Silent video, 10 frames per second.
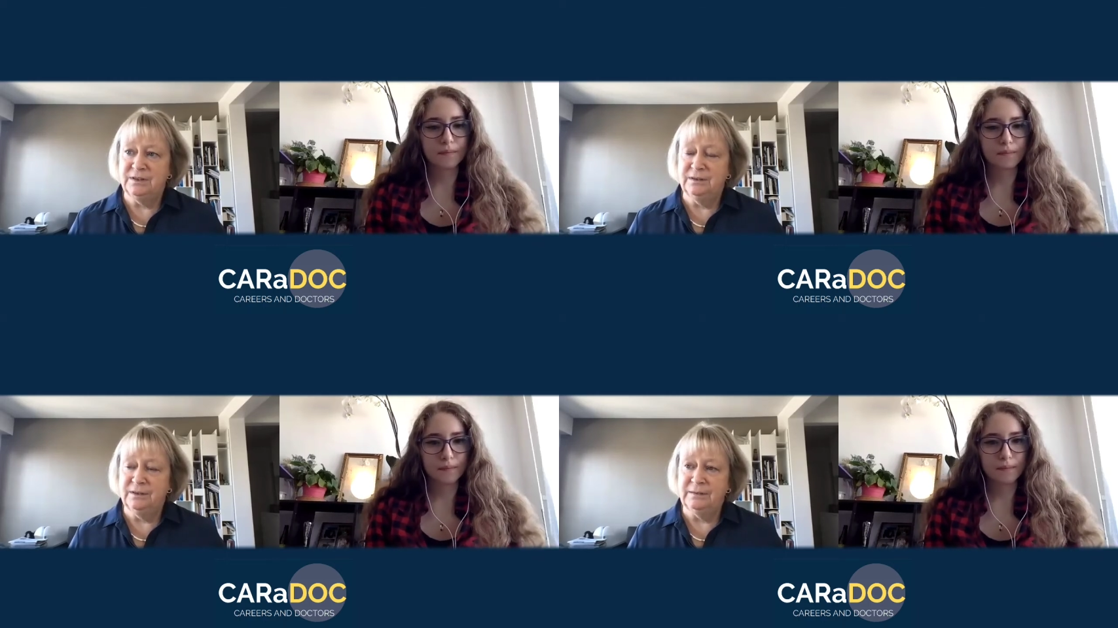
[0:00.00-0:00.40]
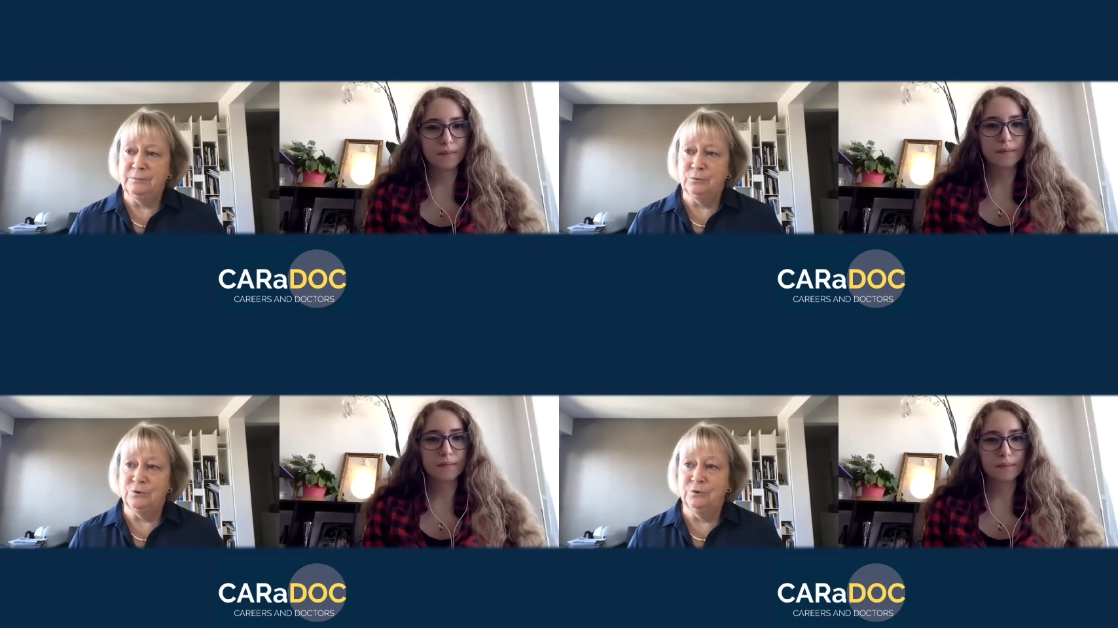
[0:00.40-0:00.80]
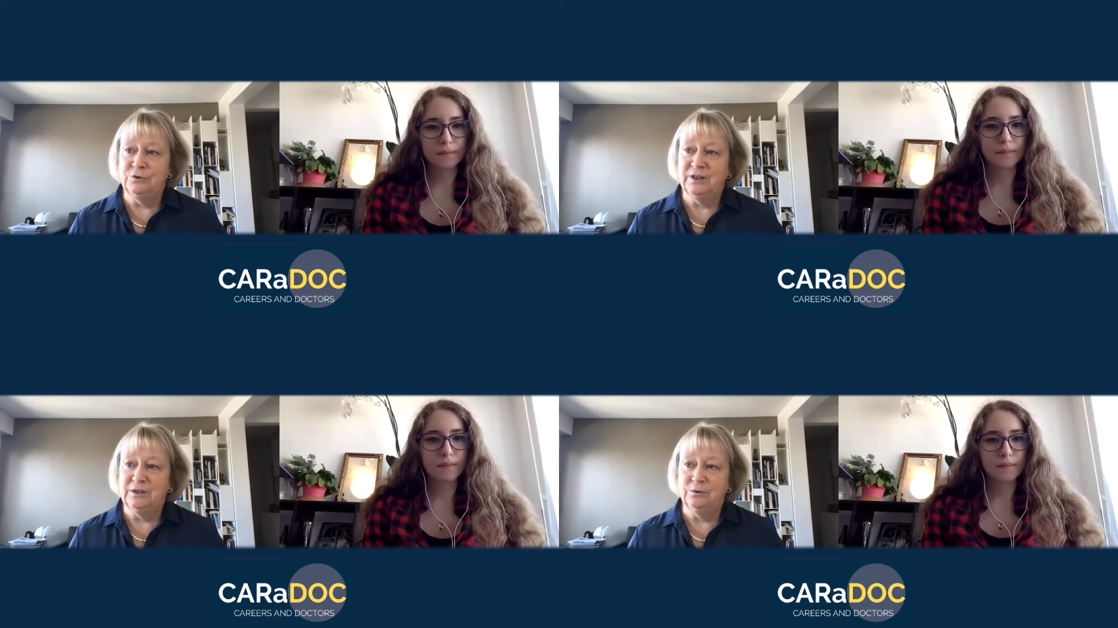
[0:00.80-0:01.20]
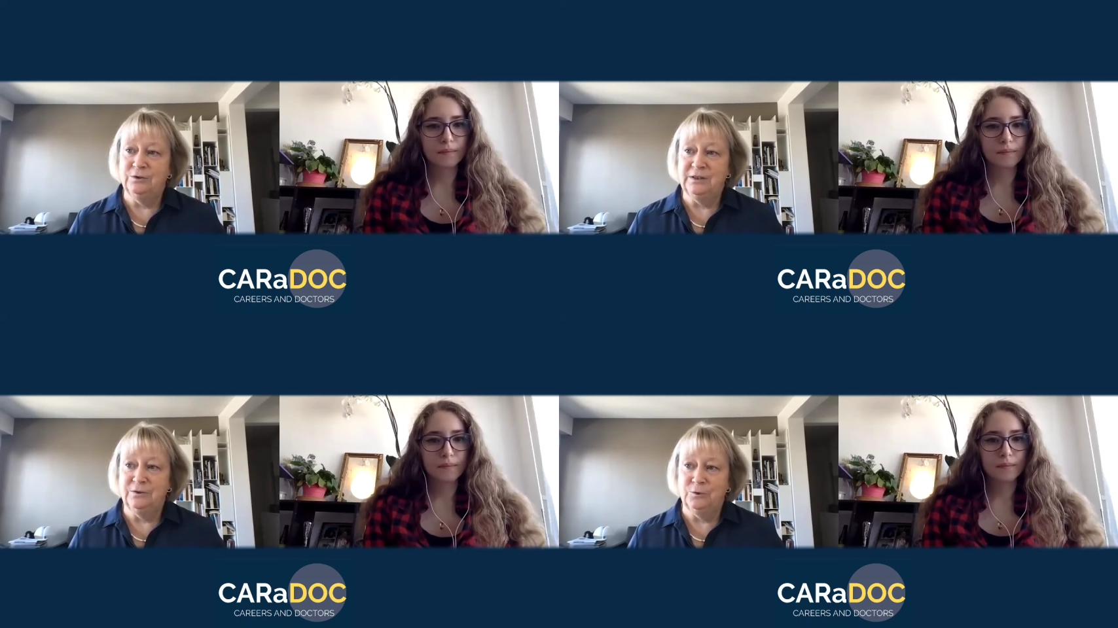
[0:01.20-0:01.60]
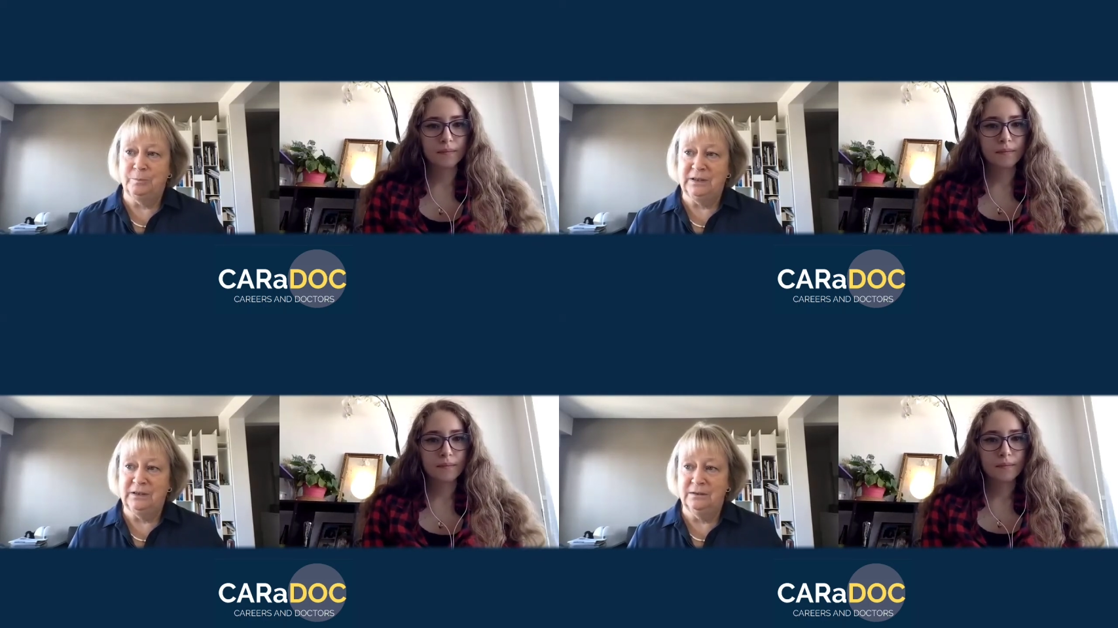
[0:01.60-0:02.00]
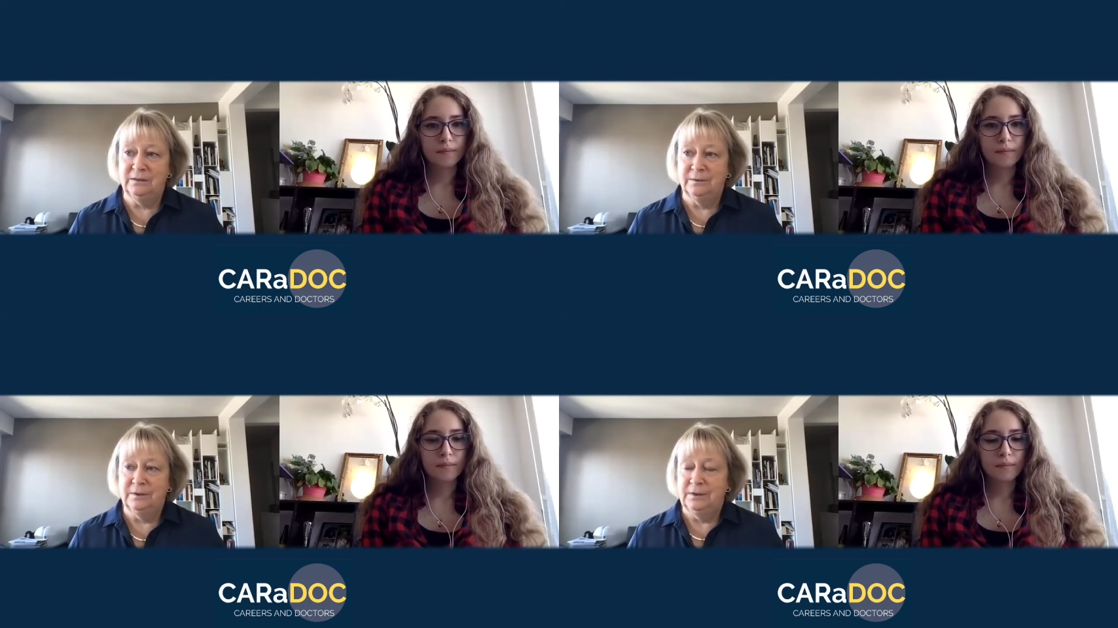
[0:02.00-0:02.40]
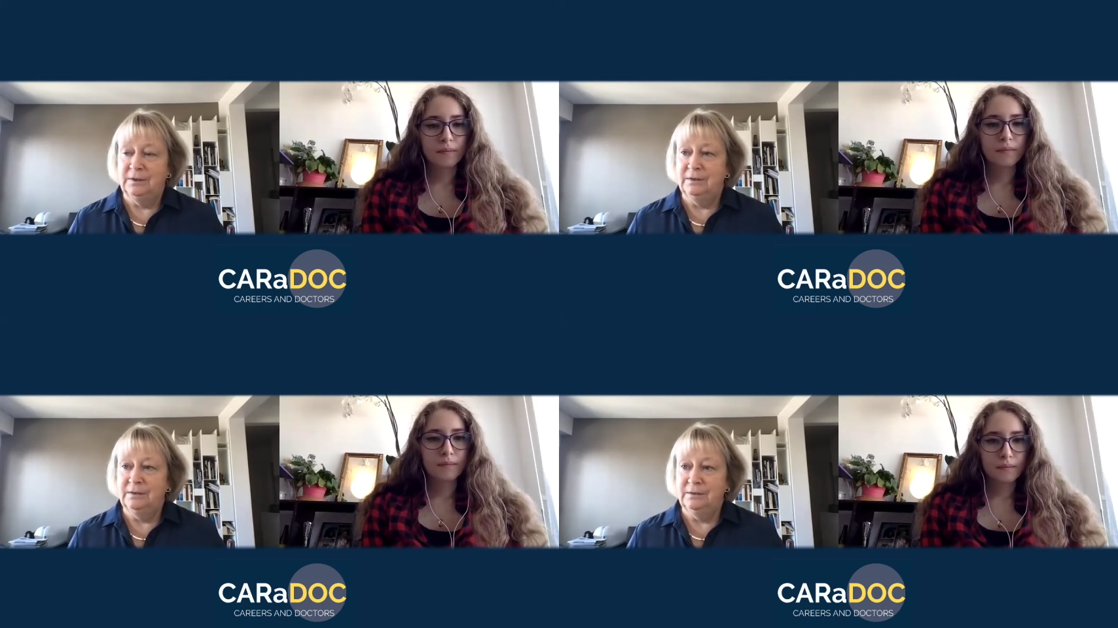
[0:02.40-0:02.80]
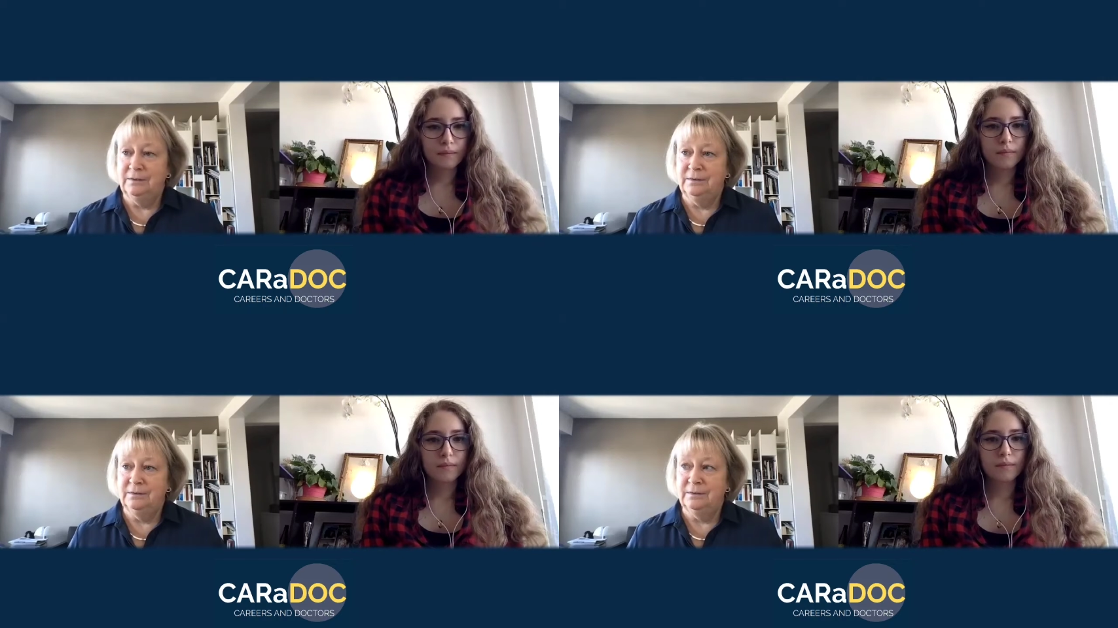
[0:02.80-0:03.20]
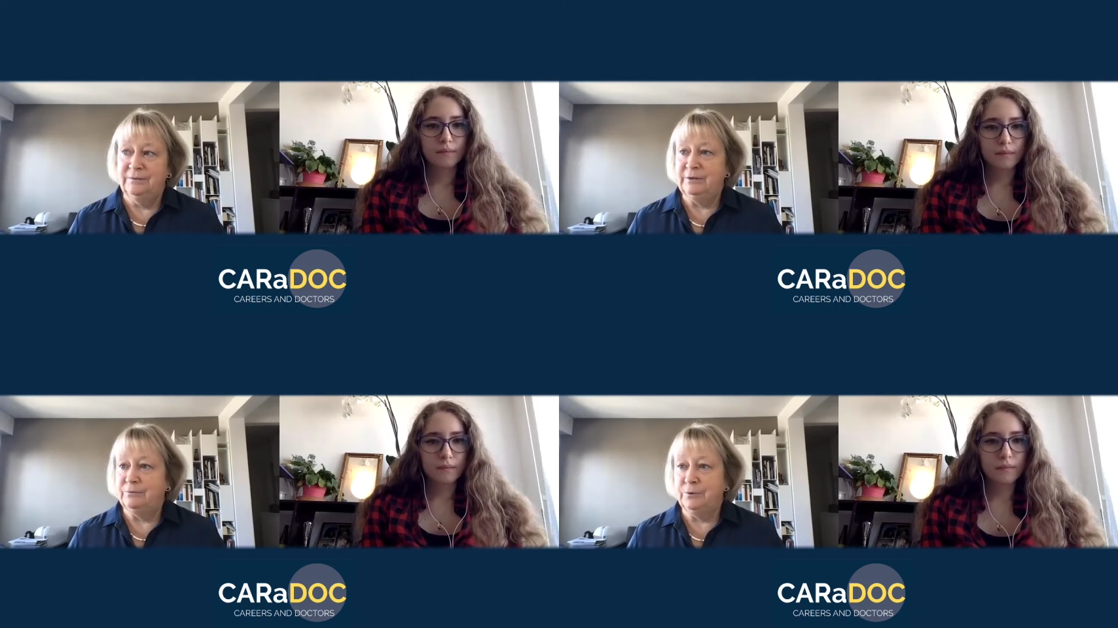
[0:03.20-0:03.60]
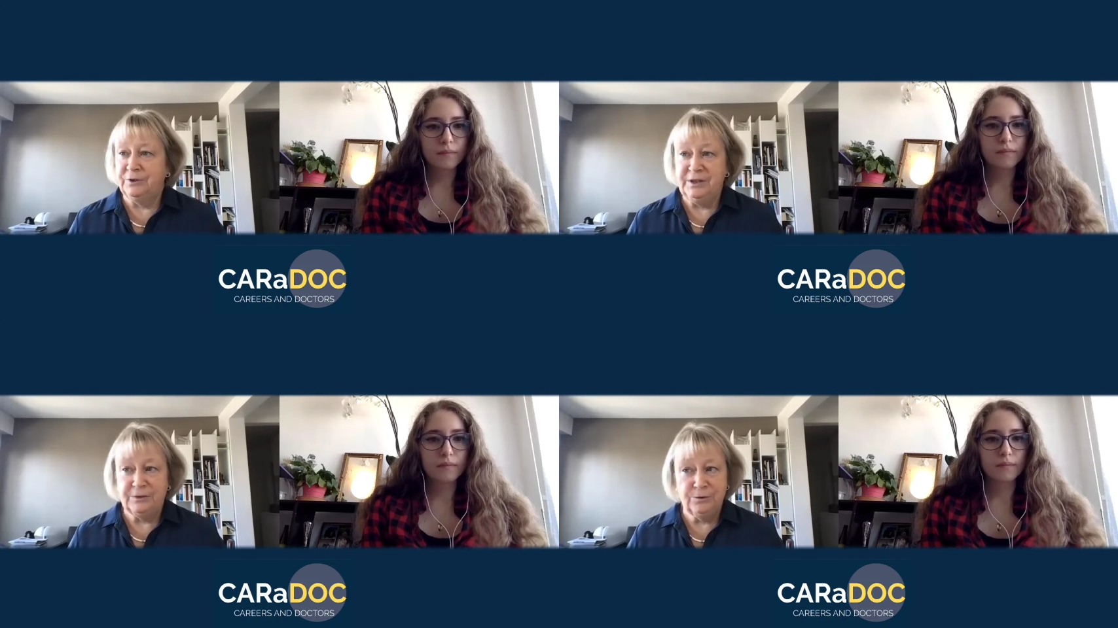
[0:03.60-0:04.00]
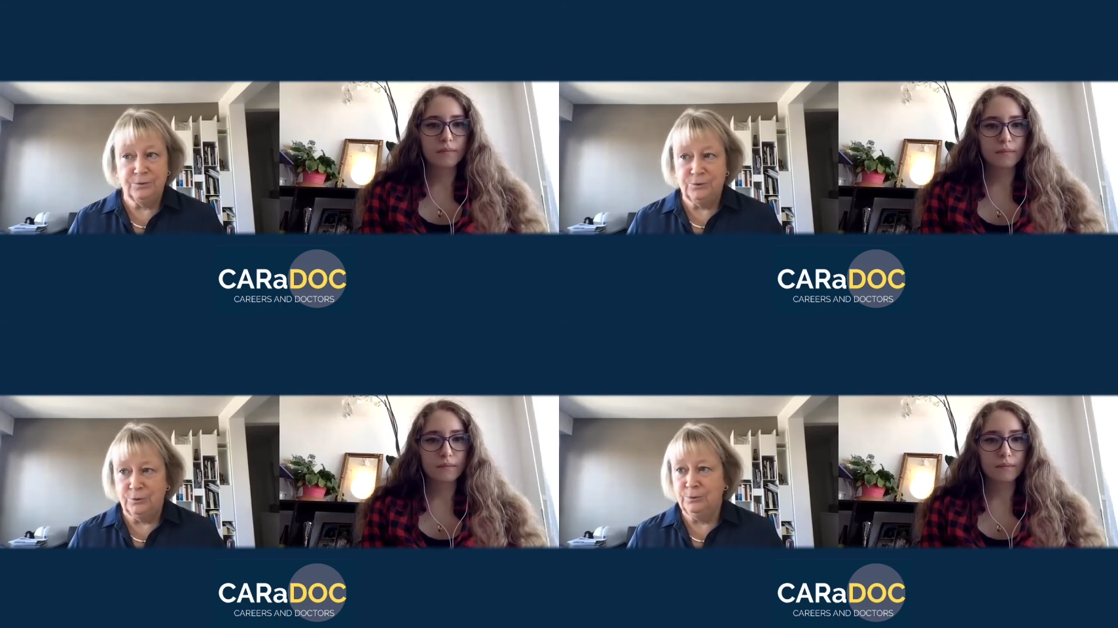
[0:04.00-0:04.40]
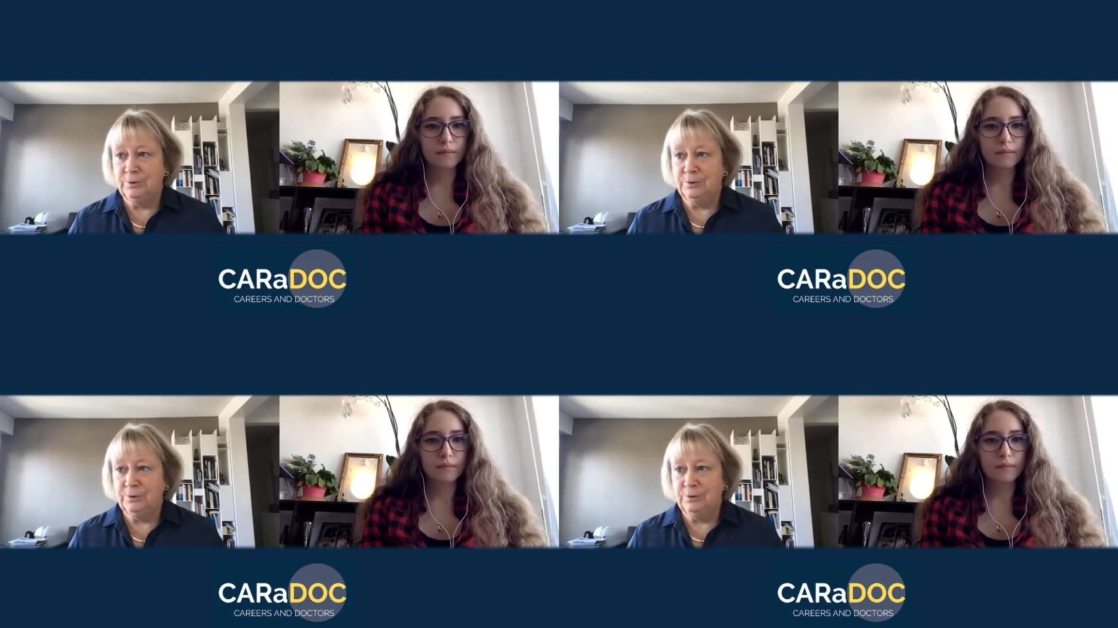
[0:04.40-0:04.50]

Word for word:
Speaker 1: Uh, I would not say continuous, but uh, uh, every four years or so.